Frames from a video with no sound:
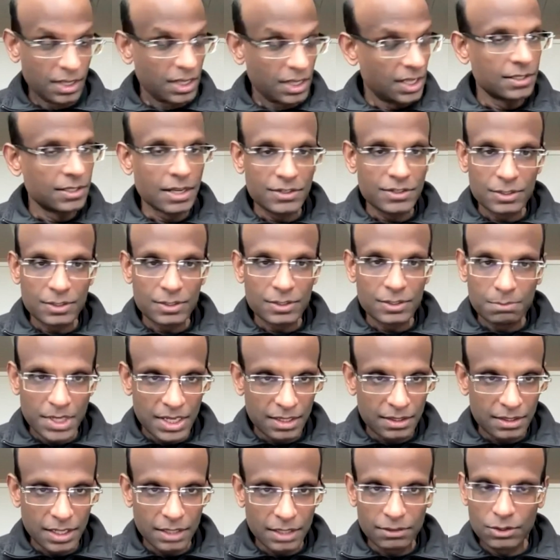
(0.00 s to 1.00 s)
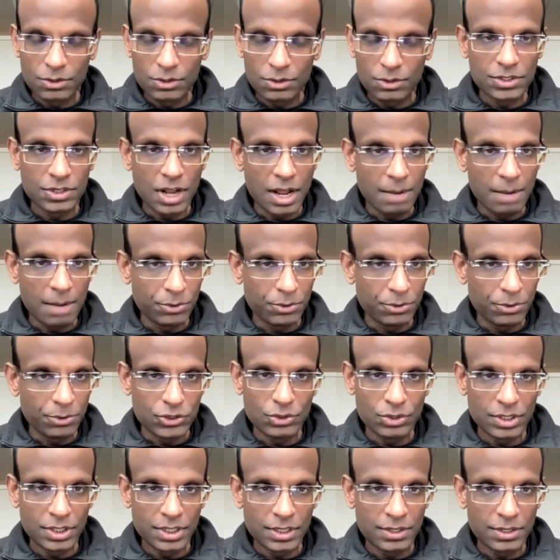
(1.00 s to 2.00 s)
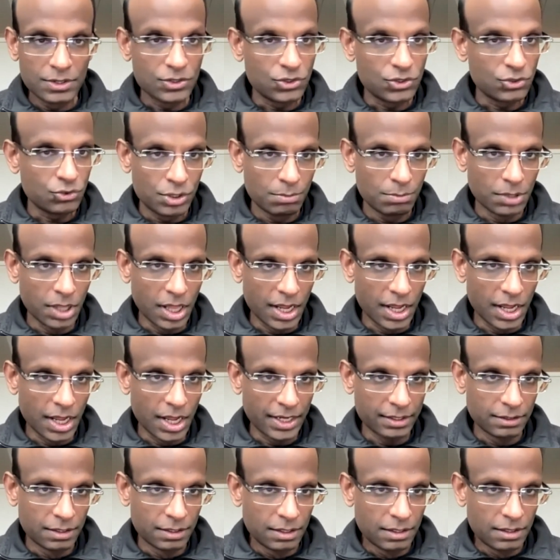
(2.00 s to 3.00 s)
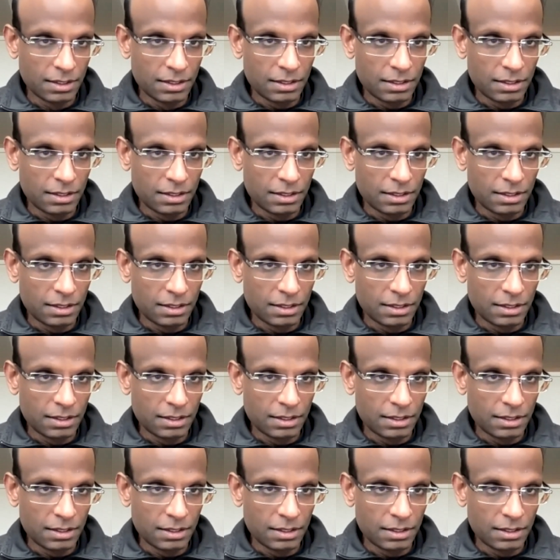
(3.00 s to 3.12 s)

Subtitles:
It doesn't mean that there is an opportunity to streamline